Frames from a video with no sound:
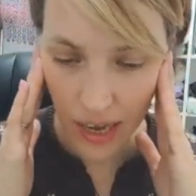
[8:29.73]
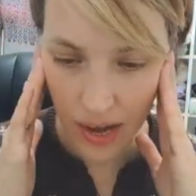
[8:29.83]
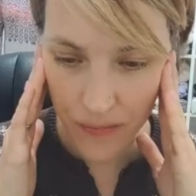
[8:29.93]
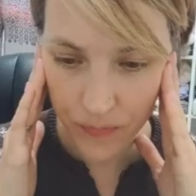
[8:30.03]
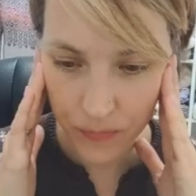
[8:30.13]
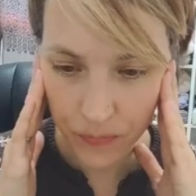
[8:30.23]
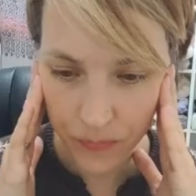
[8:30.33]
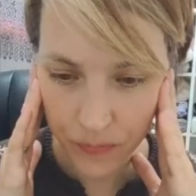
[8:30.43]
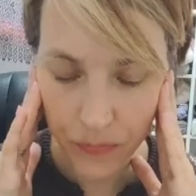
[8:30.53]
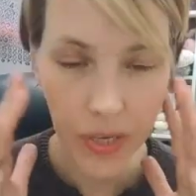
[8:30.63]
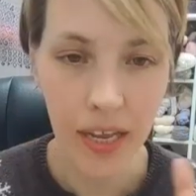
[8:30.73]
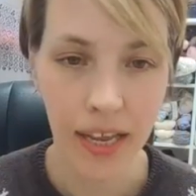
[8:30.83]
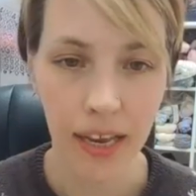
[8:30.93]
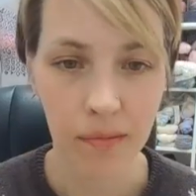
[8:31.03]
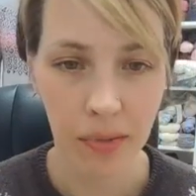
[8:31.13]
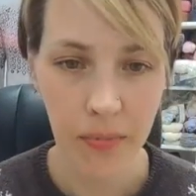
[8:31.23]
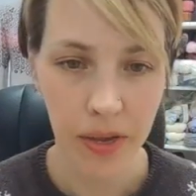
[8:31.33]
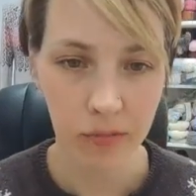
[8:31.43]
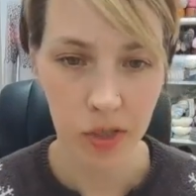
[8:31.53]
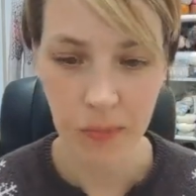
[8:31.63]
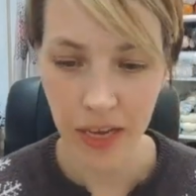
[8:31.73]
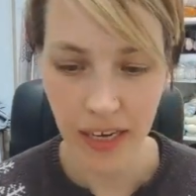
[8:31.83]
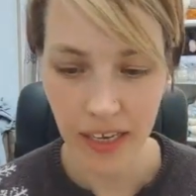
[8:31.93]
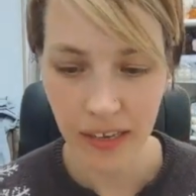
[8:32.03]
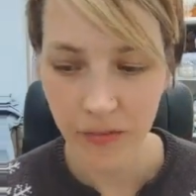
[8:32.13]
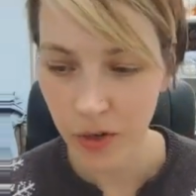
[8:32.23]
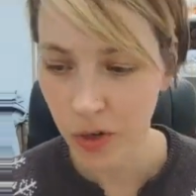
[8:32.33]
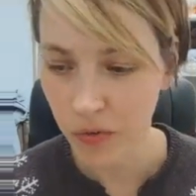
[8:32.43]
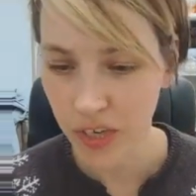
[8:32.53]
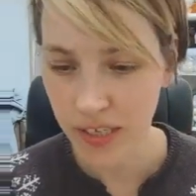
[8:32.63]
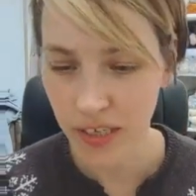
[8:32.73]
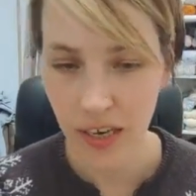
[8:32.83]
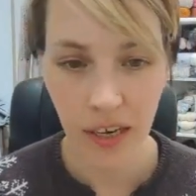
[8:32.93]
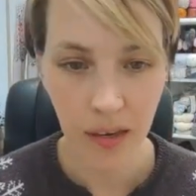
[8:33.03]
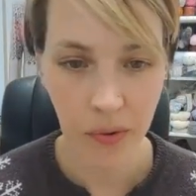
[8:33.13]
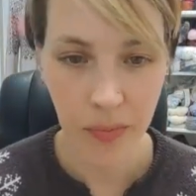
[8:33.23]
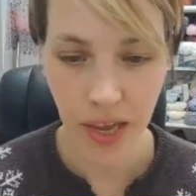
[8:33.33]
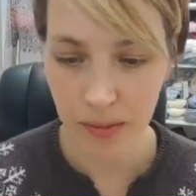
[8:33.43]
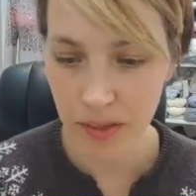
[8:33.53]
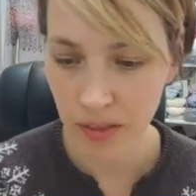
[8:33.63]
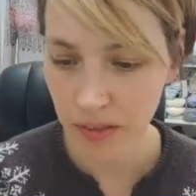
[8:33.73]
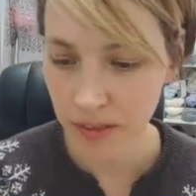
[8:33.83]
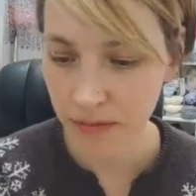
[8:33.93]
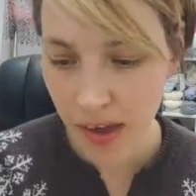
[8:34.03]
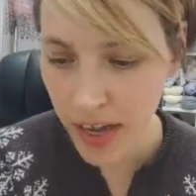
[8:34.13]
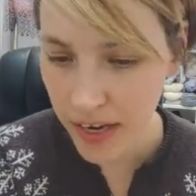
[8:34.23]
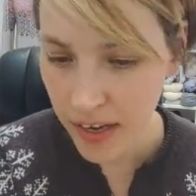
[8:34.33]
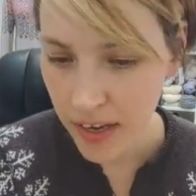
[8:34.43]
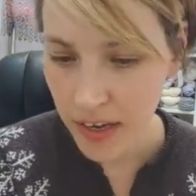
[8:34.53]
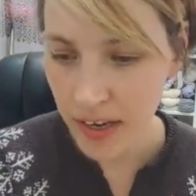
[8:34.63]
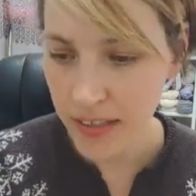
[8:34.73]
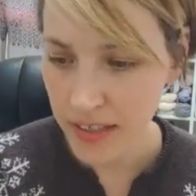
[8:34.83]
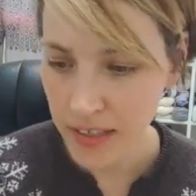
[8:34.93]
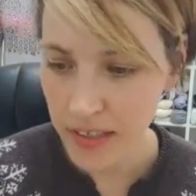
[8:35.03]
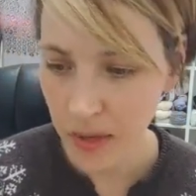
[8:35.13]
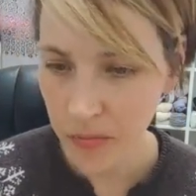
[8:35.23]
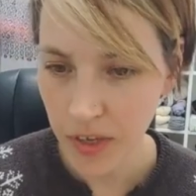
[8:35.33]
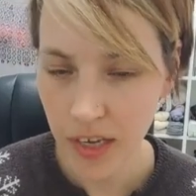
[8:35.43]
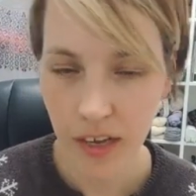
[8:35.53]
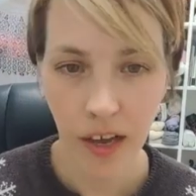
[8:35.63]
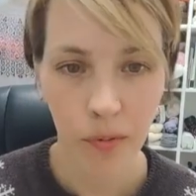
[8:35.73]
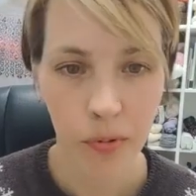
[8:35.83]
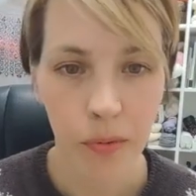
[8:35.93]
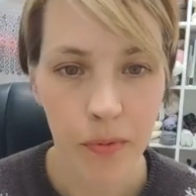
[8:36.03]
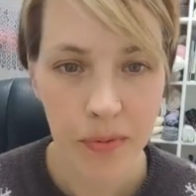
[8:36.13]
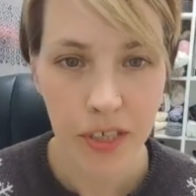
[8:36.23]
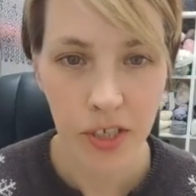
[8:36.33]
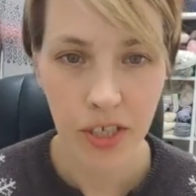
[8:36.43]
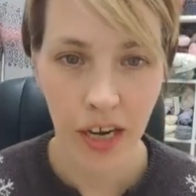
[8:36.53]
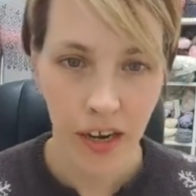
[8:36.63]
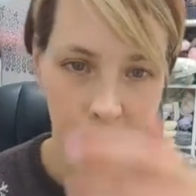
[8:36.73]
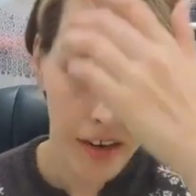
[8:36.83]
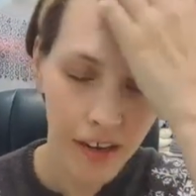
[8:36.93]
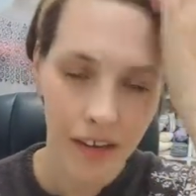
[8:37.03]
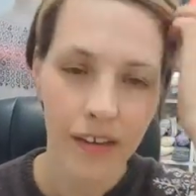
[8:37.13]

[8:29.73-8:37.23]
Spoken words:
But again, maybe I'm just panicking for no reason, and it will be absolutely fine. This is something I'll probably share